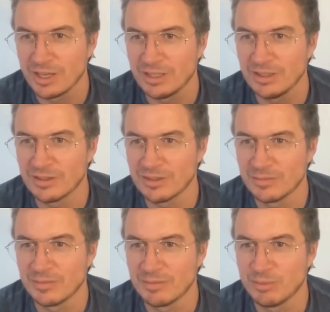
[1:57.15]
and it
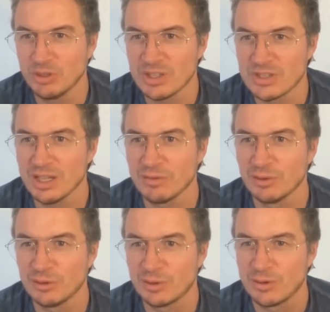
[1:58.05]
put itself
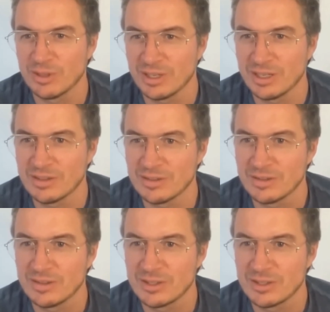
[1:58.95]
on the throne, and it